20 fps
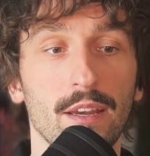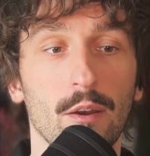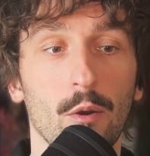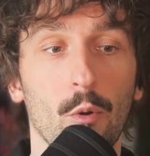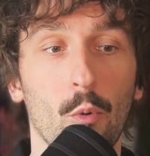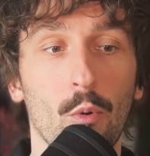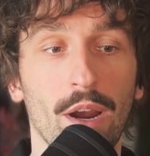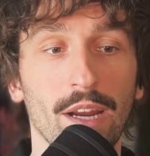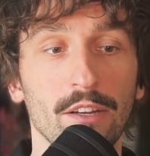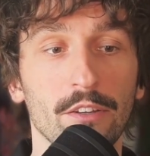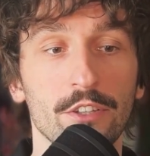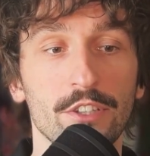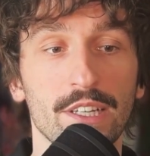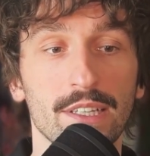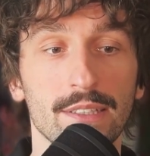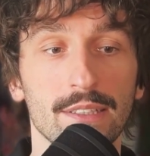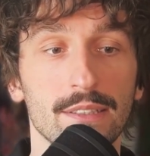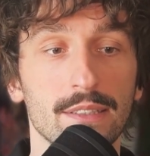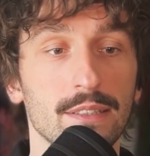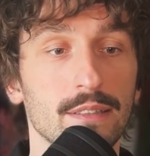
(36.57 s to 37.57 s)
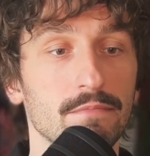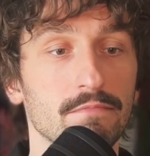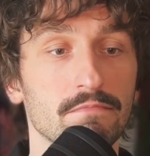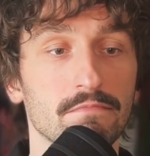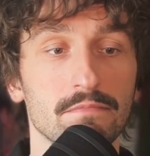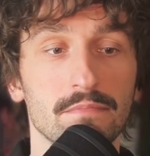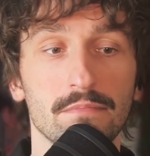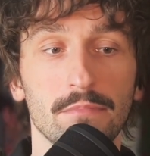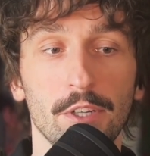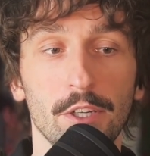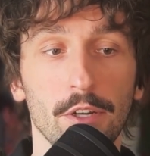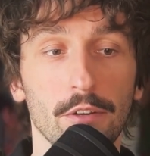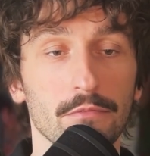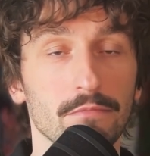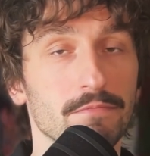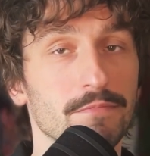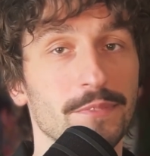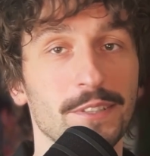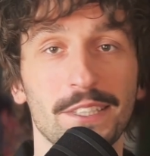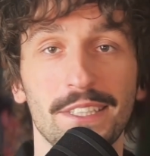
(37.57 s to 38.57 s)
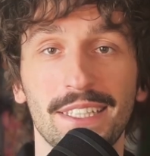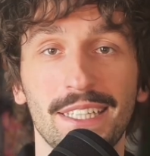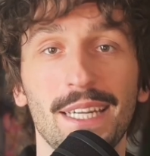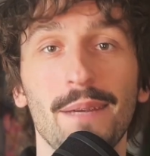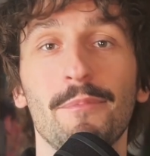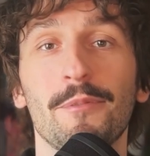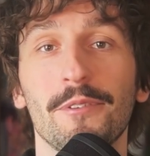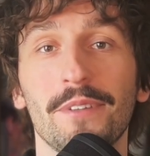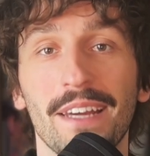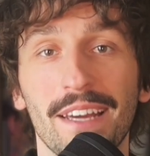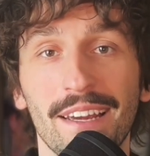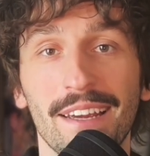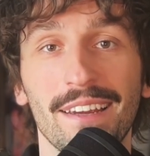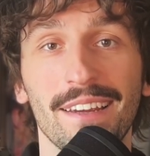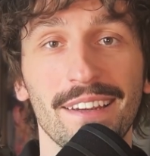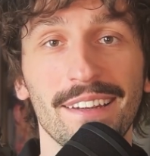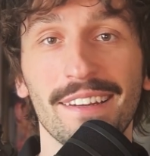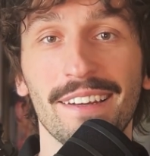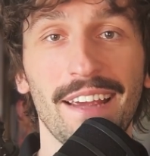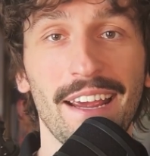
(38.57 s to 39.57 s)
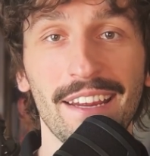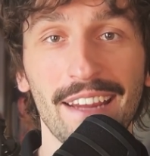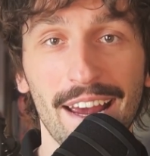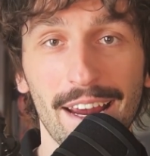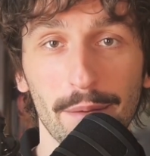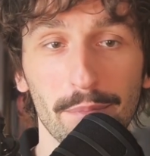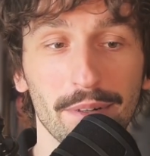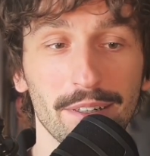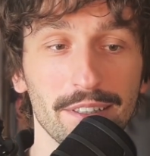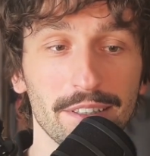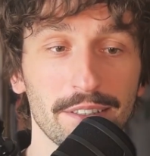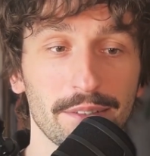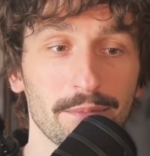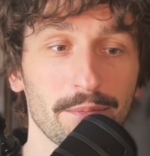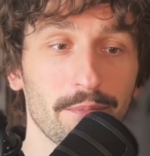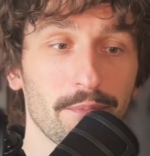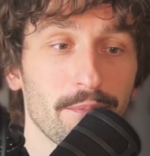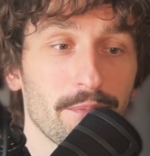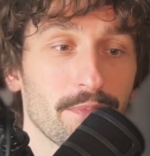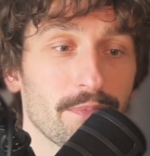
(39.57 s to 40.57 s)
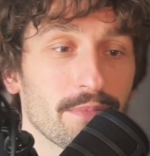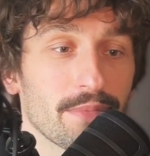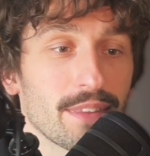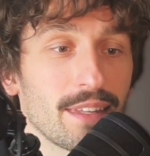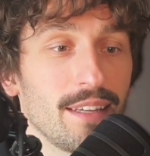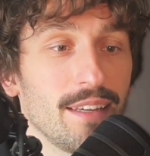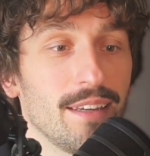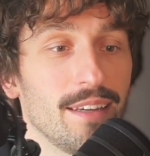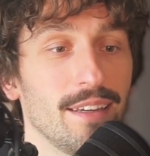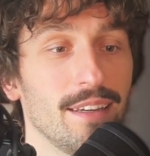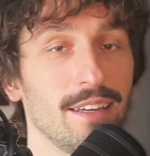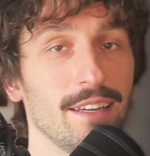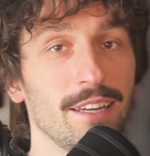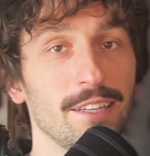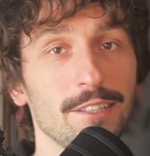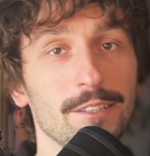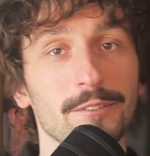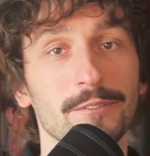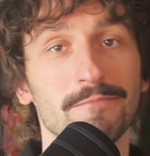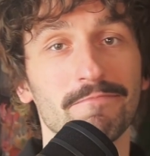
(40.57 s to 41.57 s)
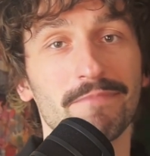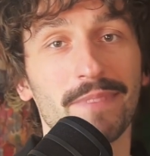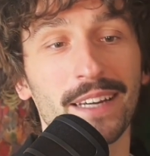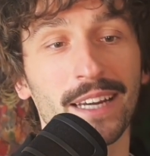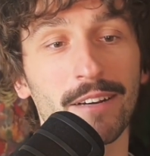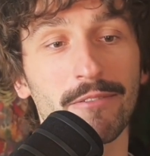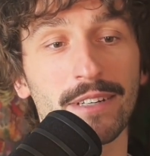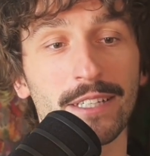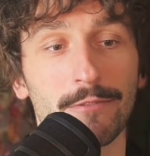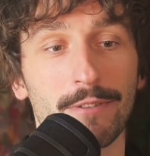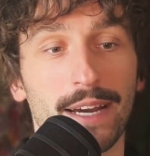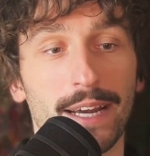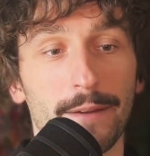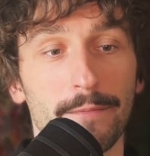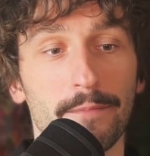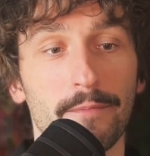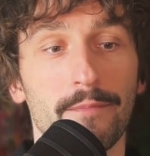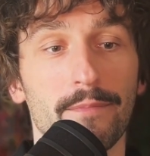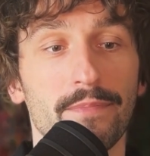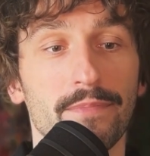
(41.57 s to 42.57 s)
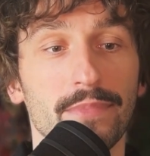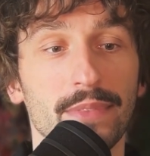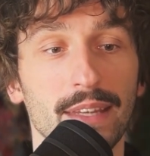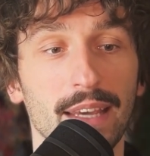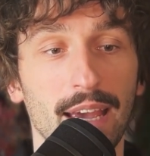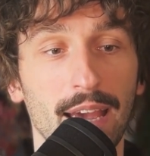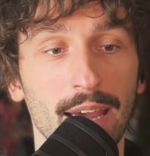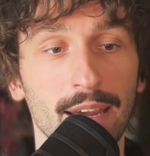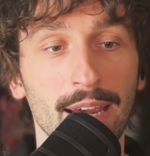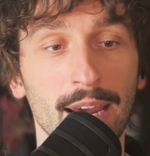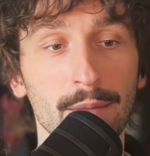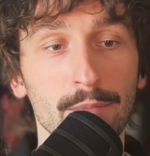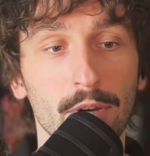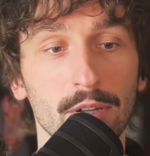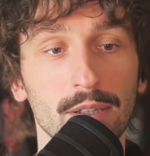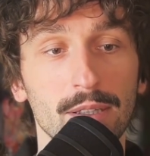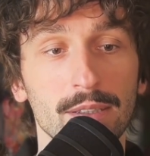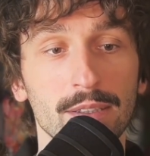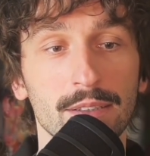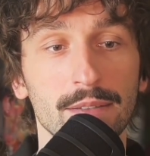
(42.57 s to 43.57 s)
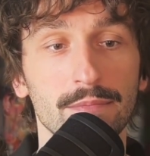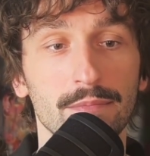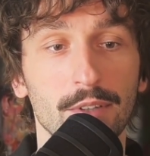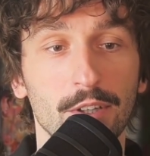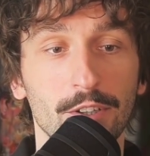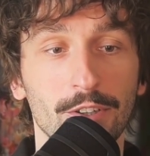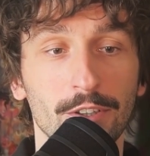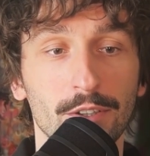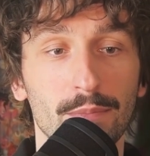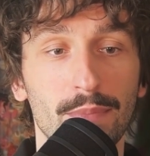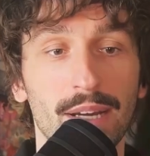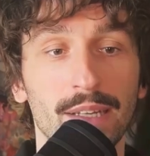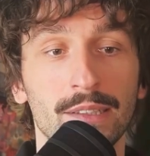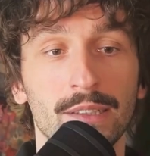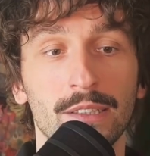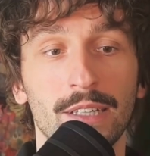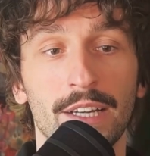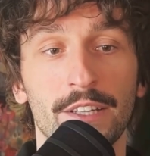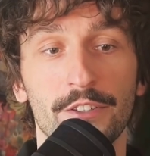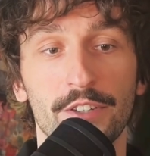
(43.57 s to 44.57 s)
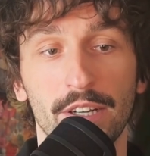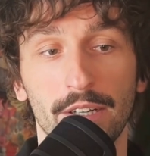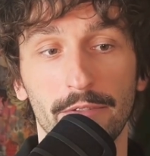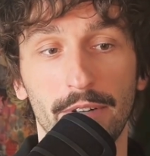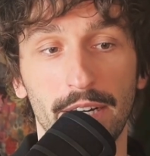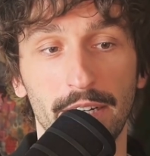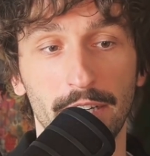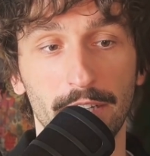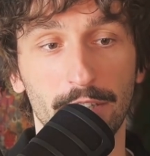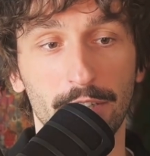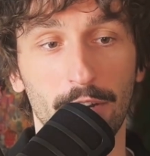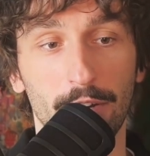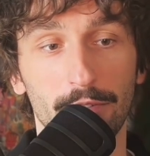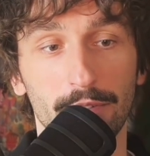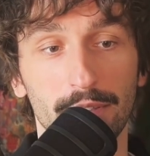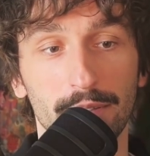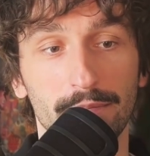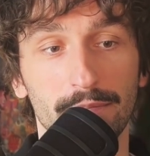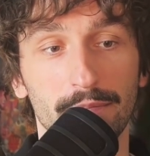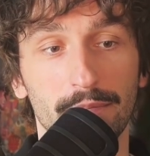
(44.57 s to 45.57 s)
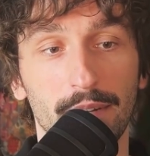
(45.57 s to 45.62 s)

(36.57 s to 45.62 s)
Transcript: Why not just, skip to the AI part? So here is why. AI models got better at generating code.